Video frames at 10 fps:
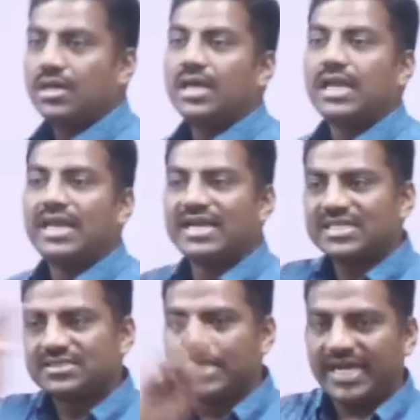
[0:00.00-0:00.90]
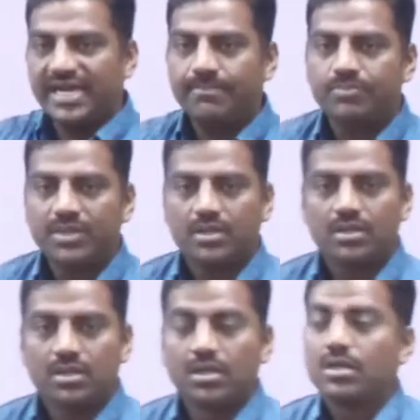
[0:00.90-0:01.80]
Let us say
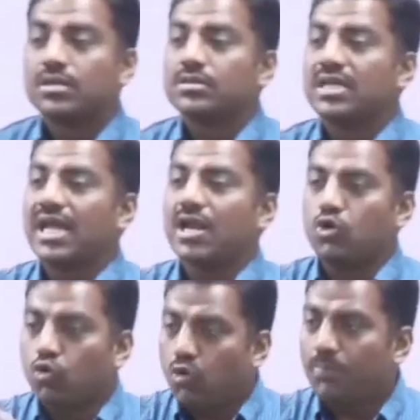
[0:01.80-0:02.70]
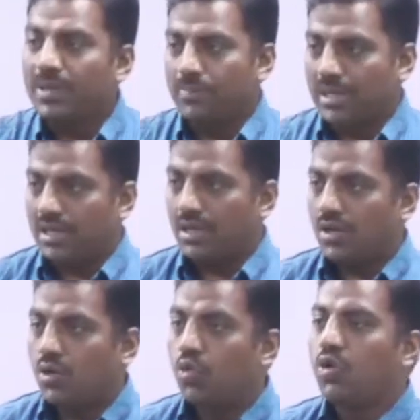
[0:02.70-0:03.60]
there are no people
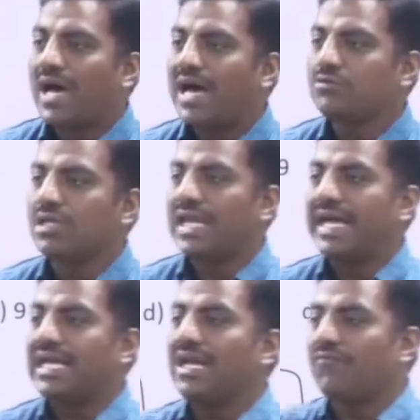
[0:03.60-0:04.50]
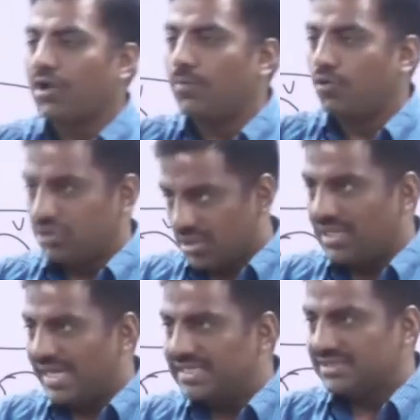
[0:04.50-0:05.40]
who have the liking for both.
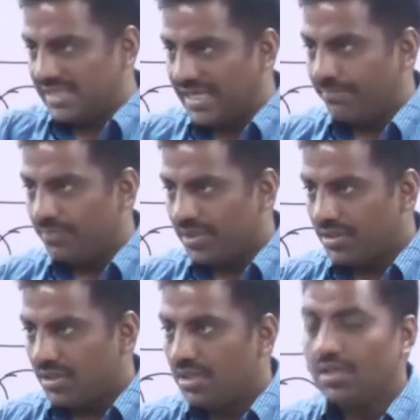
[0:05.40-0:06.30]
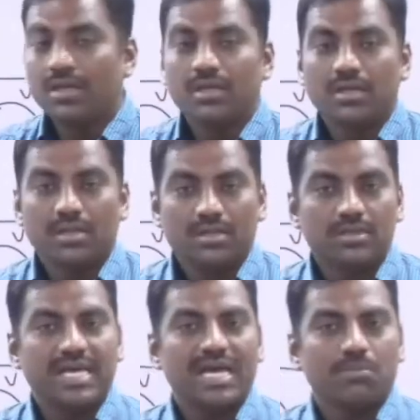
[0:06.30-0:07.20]
Let us say
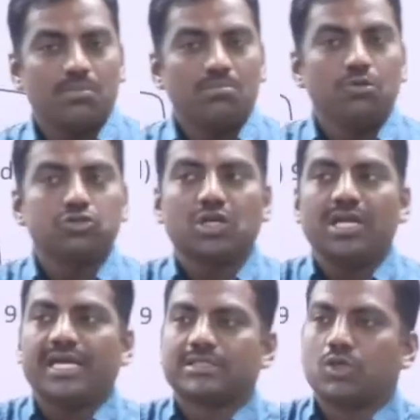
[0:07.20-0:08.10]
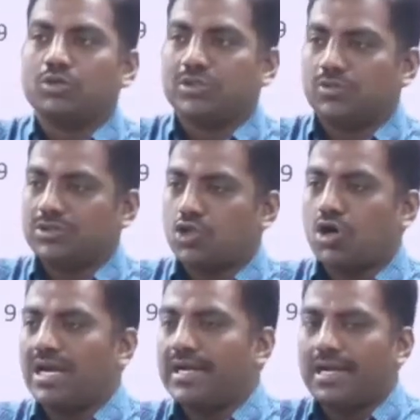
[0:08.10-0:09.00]
they are mutually exclusive.
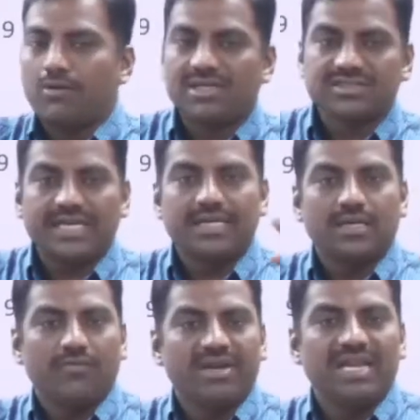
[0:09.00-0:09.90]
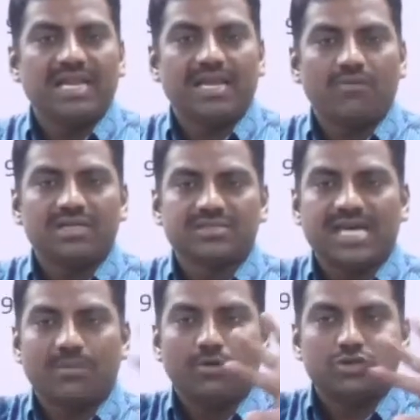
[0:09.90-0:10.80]
Chocolate lovers and vanilla lovers, they are
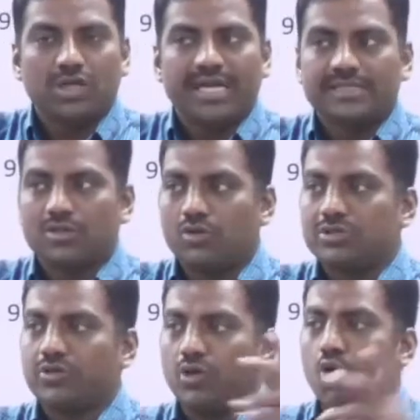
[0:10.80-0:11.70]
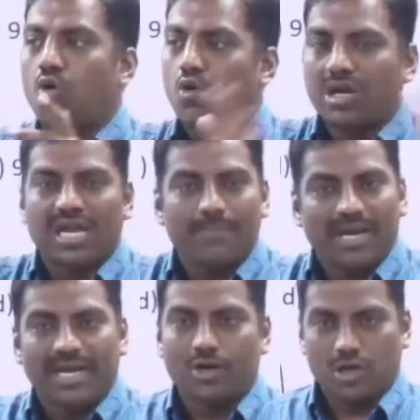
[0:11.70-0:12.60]
mutually exclusive, no overlapping
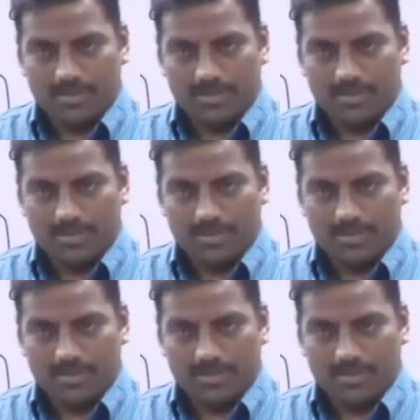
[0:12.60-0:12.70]
at all.